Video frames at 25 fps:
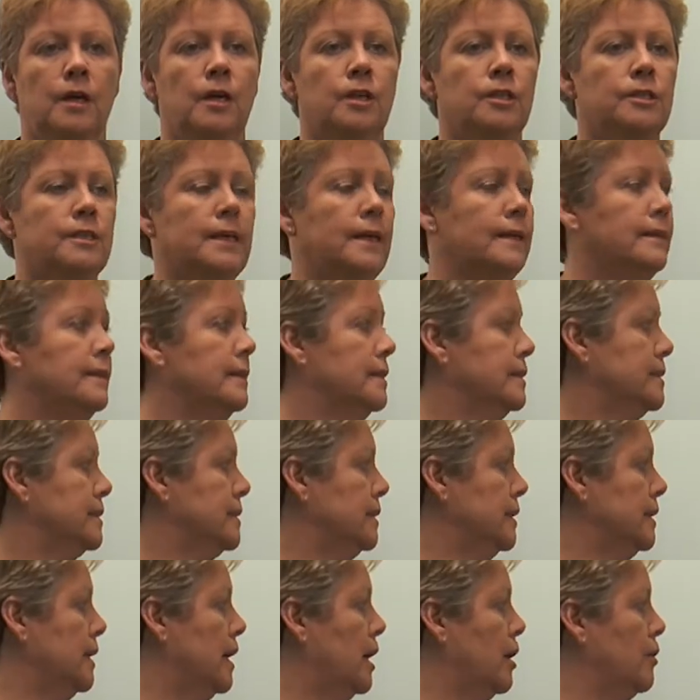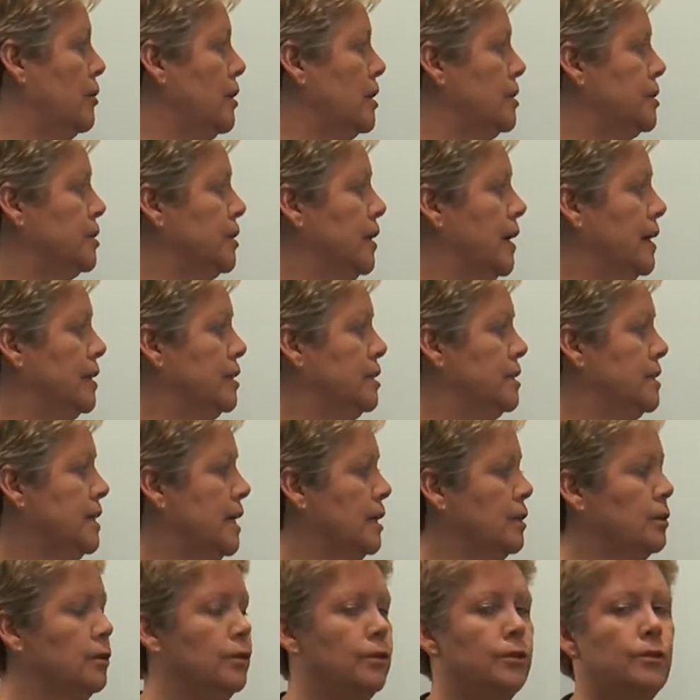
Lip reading: So in this scenario, it's going to take you